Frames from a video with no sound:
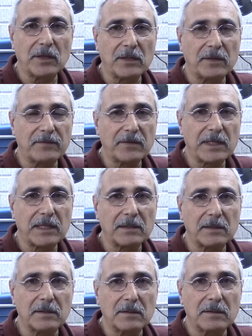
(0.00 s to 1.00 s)
and don't
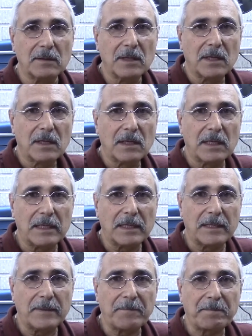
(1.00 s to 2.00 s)
forget to
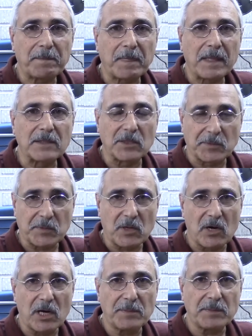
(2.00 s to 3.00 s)

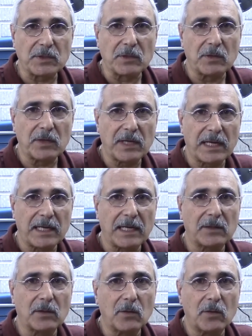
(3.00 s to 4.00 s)
subscribe so you can
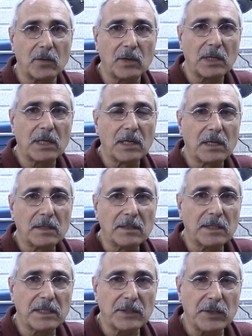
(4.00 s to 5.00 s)
get all
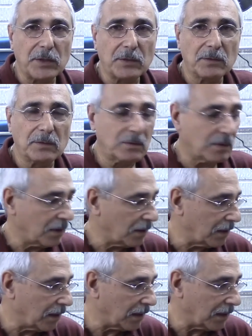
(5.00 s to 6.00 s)
the new
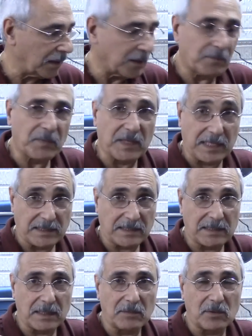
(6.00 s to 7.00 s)

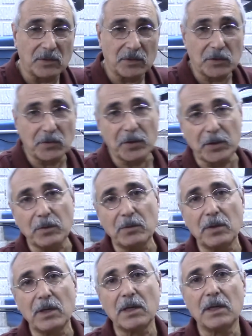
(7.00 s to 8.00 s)
things I'm going to show
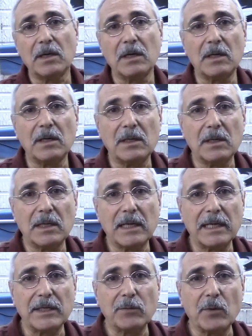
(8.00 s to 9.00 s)
you,
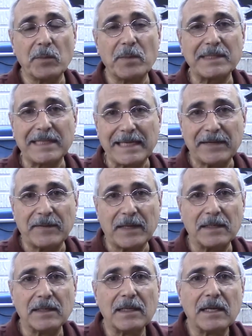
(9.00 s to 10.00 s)
and you won't miss
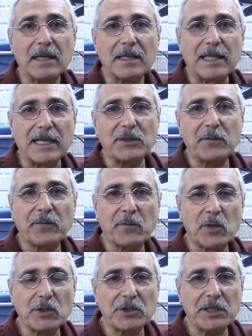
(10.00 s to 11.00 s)
anything. Thank you
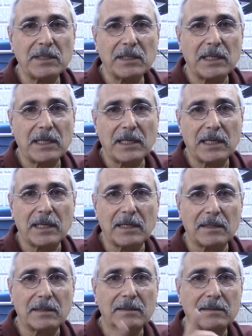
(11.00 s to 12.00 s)
for watching,
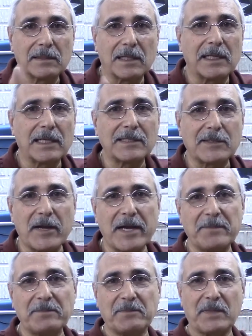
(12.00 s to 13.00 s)
and till next
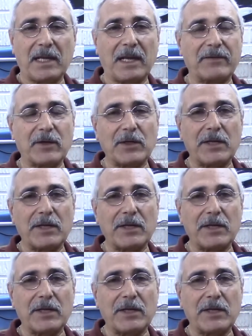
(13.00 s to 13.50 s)
time, have a good